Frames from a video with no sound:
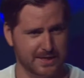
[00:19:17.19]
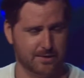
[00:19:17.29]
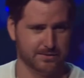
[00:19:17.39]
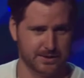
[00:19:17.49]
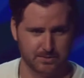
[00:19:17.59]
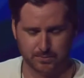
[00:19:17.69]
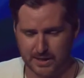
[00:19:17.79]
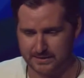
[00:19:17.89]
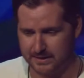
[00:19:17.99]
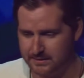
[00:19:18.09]
standardization
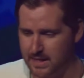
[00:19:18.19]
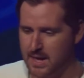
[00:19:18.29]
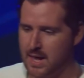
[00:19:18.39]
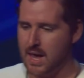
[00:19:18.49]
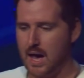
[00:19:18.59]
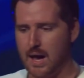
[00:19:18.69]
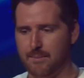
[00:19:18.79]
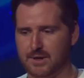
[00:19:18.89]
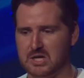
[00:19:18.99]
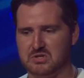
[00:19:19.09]
process
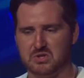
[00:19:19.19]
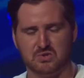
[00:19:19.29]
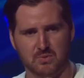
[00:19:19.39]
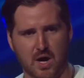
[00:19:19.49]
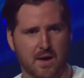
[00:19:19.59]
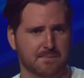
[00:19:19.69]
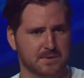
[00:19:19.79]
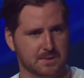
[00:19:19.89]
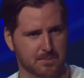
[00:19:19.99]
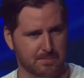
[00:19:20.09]
because they're just raw,
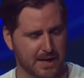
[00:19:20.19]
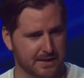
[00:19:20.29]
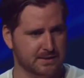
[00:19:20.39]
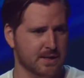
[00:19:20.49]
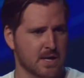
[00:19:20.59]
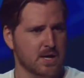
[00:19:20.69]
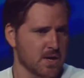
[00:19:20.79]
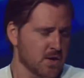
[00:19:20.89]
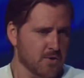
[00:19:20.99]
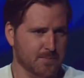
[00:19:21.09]
simple bytes.
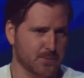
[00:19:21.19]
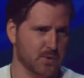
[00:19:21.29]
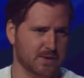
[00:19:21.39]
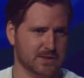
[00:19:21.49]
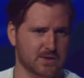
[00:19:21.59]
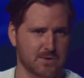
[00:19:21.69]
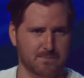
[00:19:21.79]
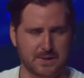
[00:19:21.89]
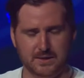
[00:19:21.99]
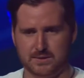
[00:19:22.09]
They're proving a certain
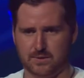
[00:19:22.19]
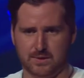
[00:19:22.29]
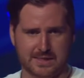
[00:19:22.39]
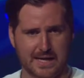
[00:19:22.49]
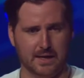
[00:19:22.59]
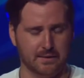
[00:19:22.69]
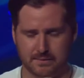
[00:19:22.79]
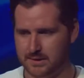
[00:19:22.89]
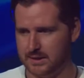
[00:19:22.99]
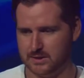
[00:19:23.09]
piece or data
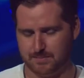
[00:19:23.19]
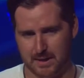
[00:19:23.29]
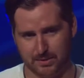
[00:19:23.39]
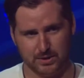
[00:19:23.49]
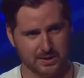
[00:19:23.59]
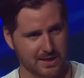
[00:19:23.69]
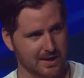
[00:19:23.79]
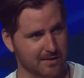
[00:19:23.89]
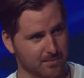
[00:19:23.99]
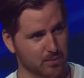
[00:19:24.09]
is published,
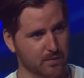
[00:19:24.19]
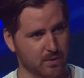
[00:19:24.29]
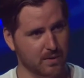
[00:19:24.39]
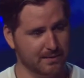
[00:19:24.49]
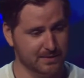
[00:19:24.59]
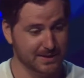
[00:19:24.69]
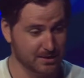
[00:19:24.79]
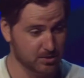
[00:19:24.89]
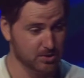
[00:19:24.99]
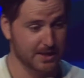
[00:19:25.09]
and they're proving whatever
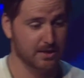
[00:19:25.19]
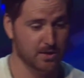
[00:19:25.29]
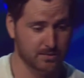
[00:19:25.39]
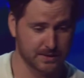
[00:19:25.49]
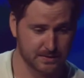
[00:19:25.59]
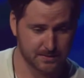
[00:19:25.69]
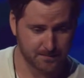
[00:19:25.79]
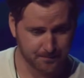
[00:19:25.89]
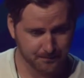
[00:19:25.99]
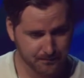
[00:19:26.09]
signature chain owns this.
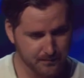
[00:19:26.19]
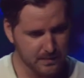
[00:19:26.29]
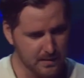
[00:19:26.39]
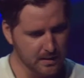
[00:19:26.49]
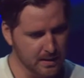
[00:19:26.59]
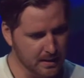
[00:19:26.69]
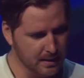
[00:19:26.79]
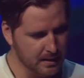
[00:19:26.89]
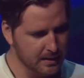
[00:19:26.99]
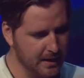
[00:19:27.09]

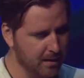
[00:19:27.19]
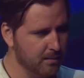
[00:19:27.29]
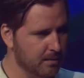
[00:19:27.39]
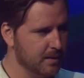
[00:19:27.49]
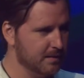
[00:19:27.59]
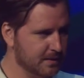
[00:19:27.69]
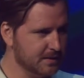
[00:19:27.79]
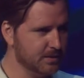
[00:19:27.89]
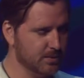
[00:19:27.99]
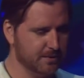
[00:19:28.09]
Now, this
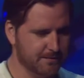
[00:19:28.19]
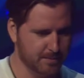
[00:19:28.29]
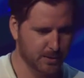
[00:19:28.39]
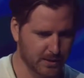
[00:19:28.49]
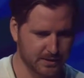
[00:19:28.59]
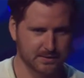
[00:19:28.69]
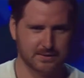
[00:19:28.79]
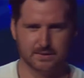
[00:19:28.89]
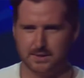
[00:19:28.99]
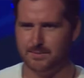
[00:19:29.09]
is the really fun part,
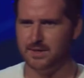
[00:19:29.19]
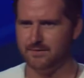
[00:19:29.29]
because some of you